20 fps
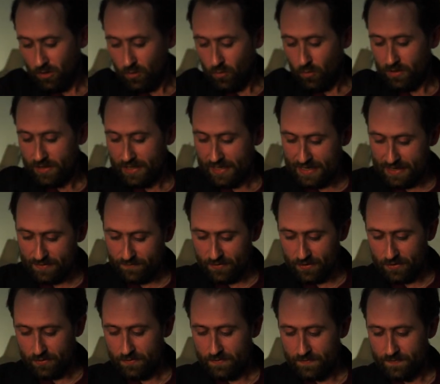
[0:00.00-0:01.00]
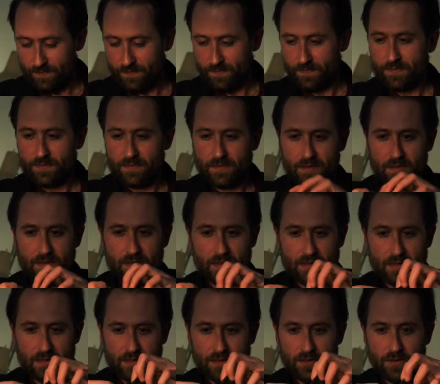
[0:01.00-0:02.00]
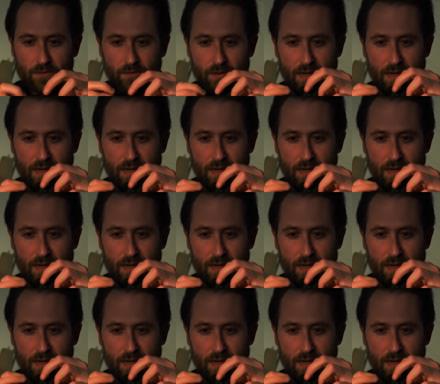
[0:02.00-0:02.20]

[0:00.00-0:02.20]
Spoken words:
what they give you is 2